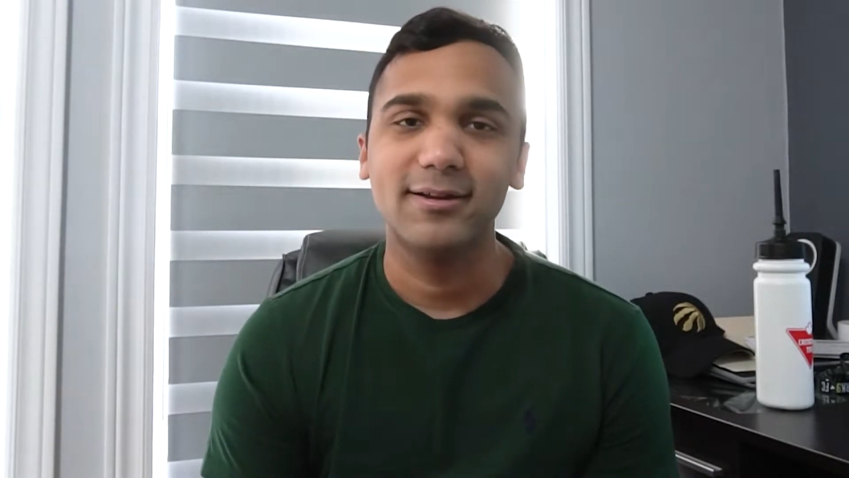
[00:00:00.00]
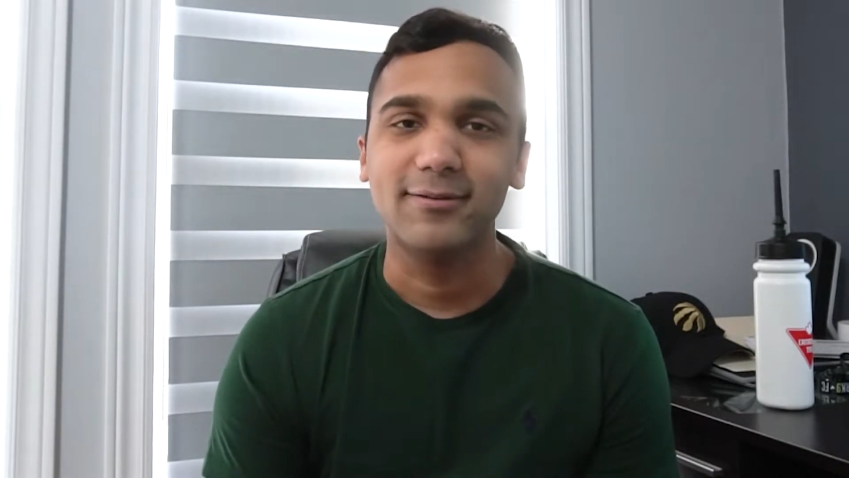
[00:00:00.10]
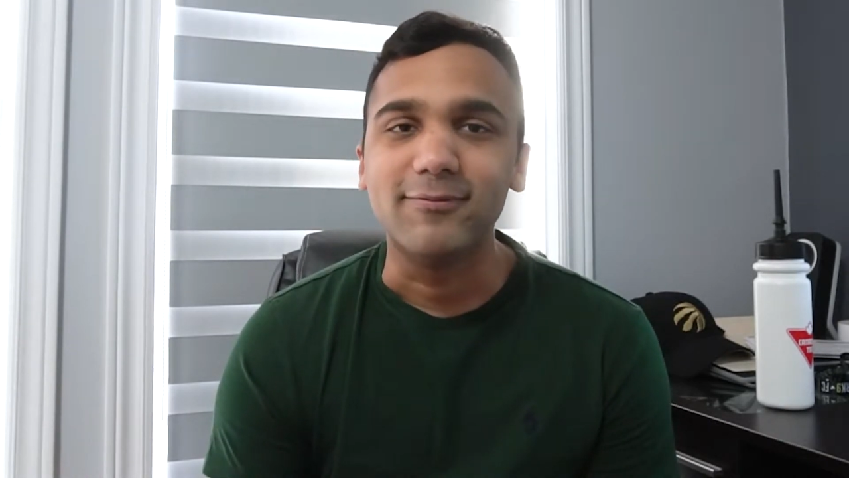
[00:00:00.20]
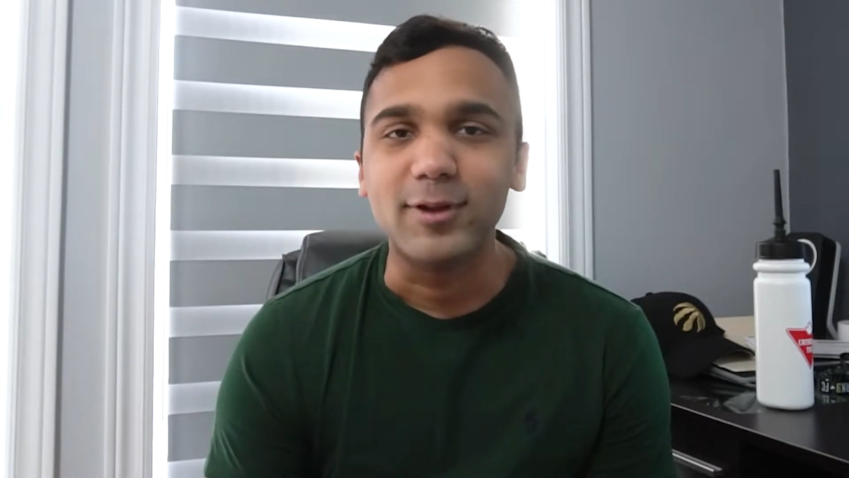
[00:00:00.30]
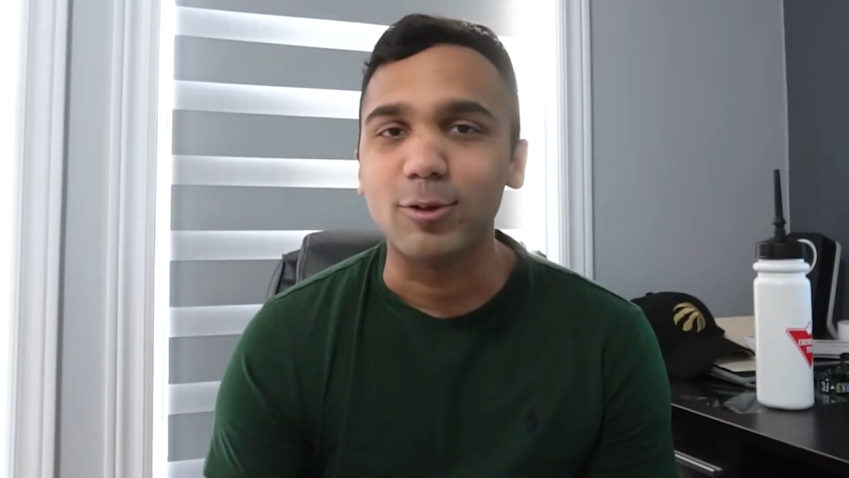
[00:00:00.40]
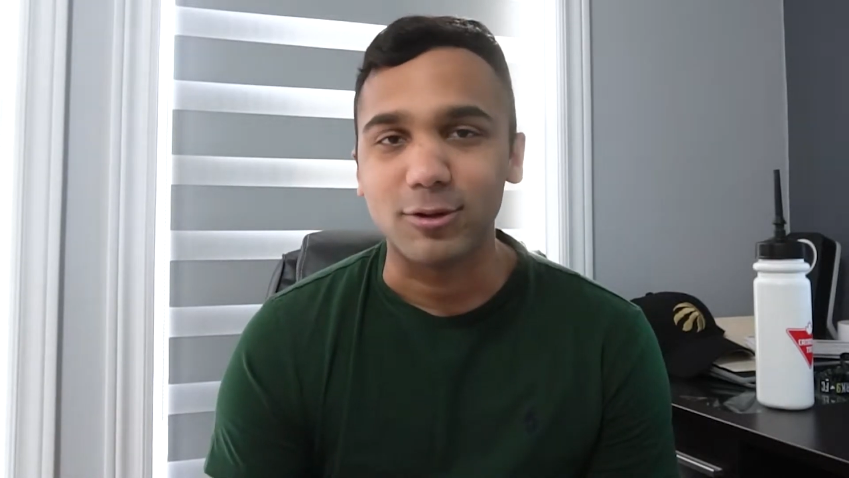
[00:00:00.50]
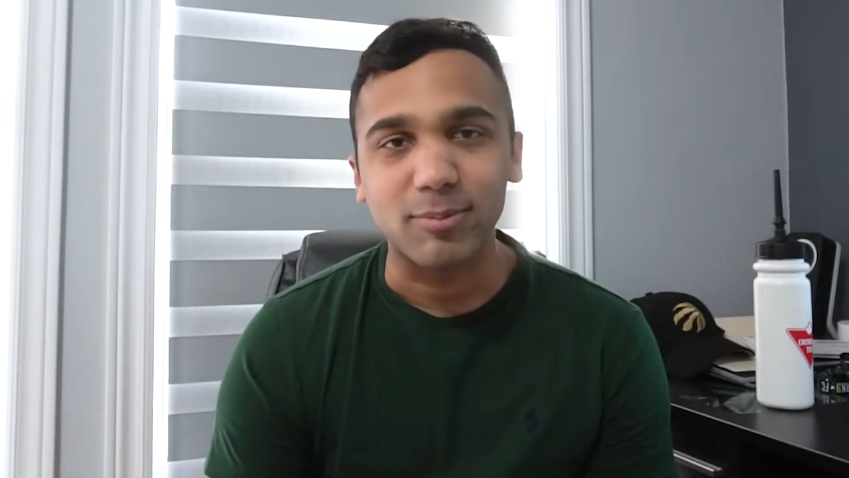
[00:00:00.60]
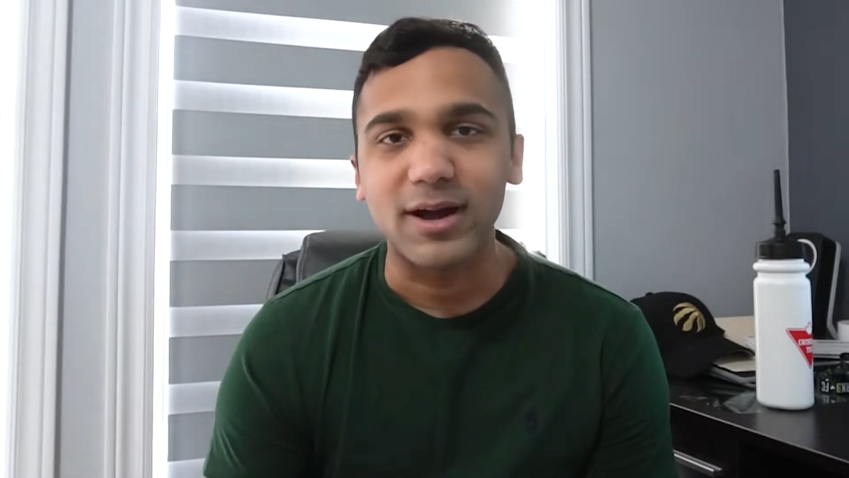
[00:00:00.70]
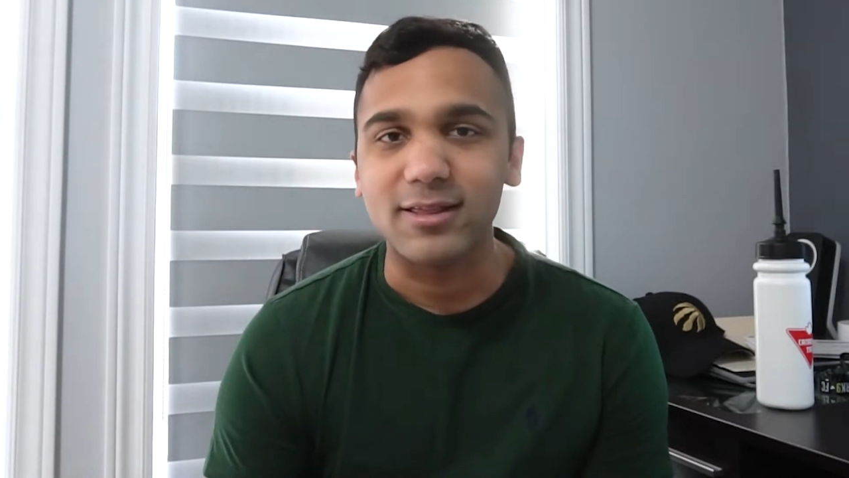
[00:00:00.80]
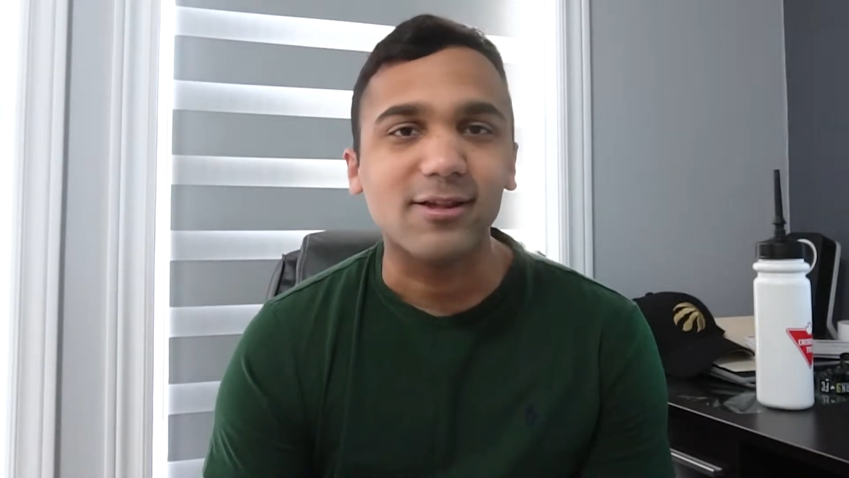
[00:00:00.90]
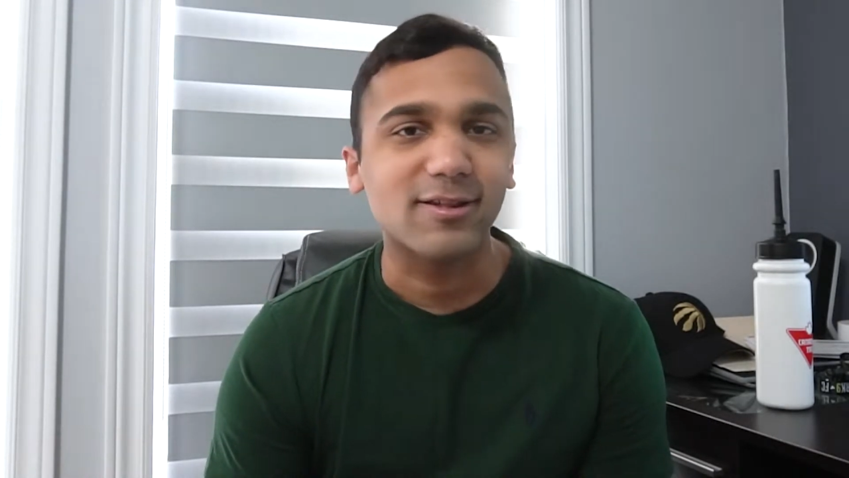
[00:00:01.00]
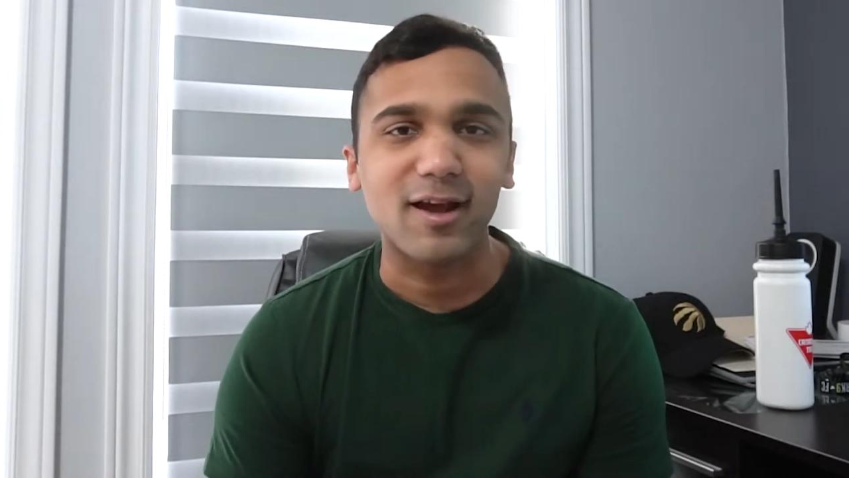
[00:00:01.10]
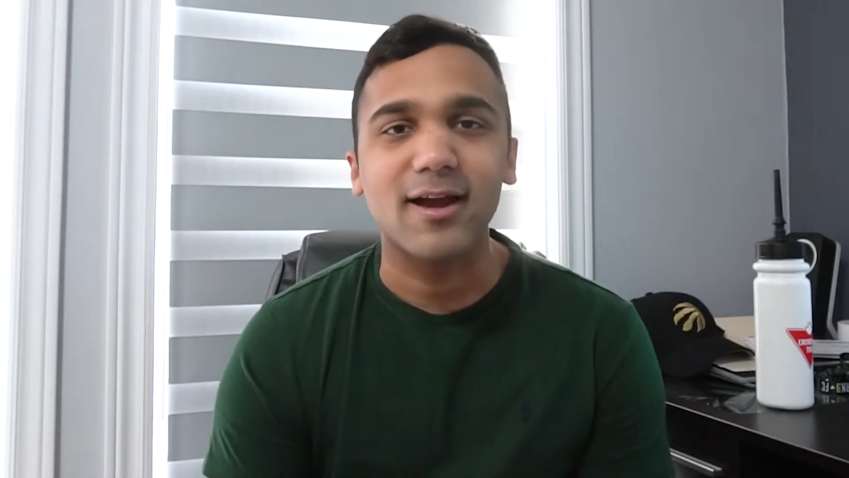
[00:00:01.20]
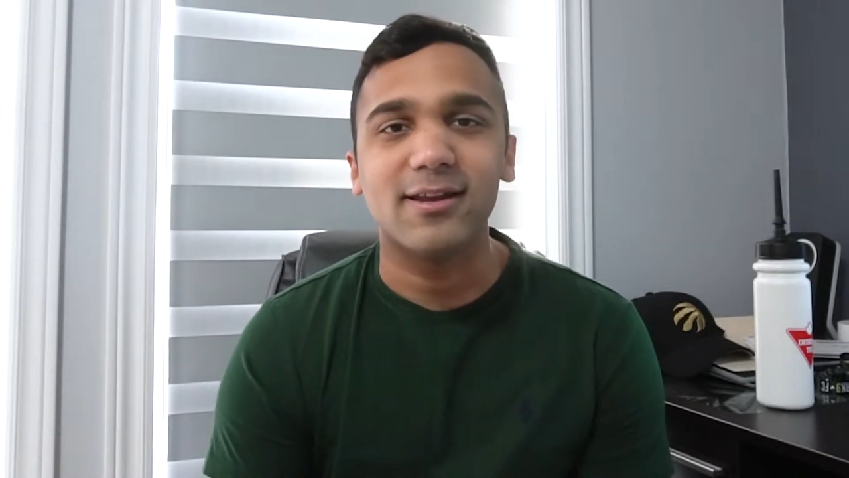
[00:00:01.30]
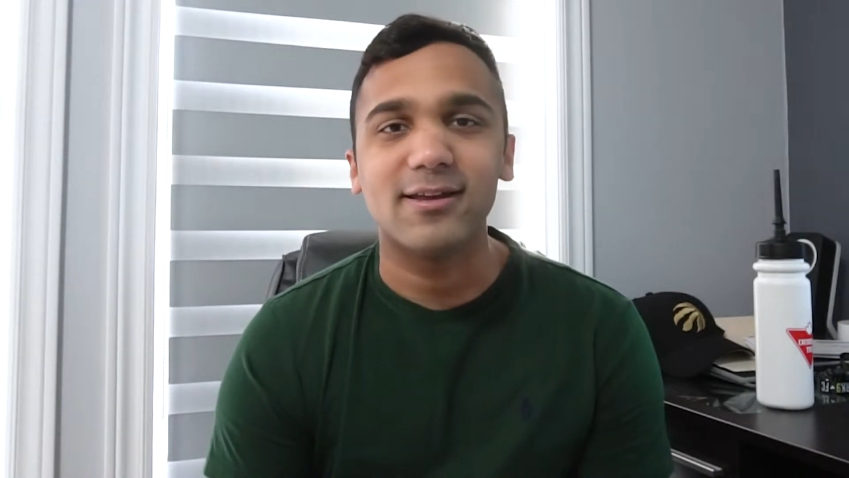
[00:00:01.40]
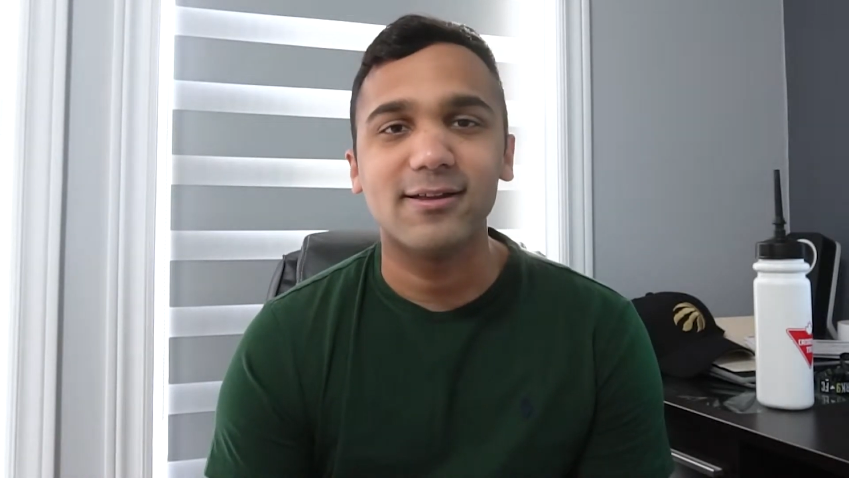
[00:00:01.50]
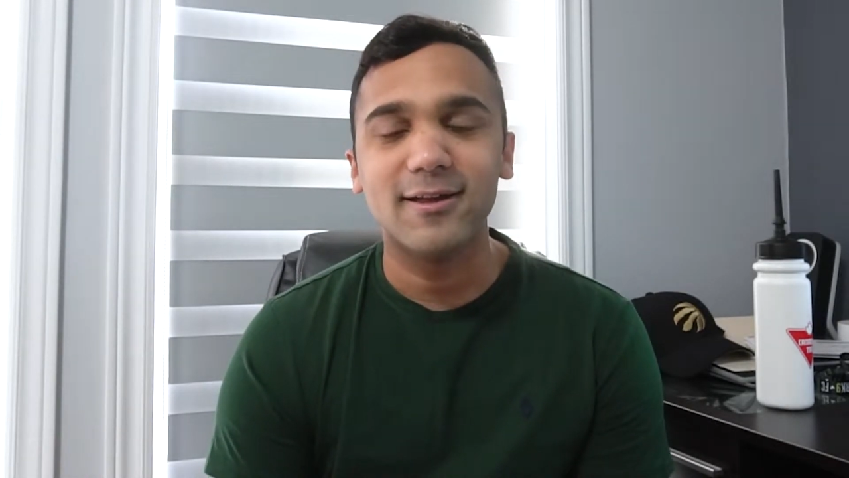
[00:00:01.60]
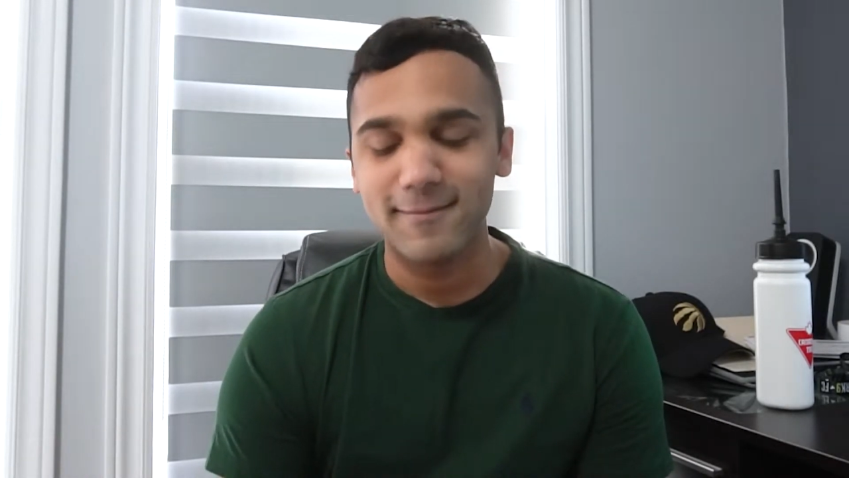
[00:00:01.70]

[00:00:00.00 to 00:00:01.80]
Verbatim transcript: confused by this signing.